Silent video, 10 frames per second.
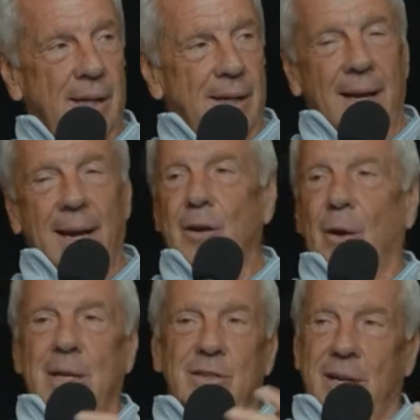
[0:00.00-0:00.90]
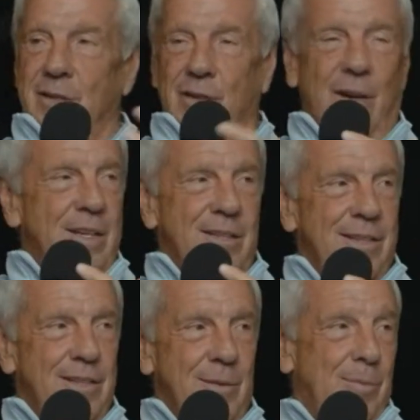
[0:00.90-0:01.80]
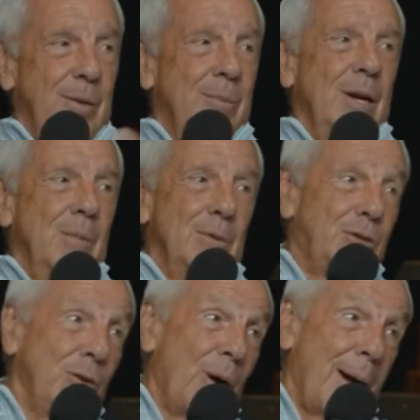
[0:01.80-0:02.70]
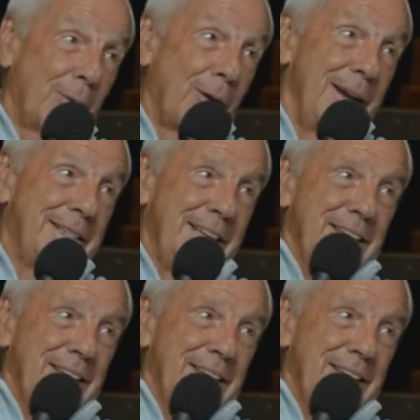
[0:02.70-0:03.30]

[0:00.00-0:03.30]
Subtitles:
And I know that sounds crazy to some people, but I'm crazy.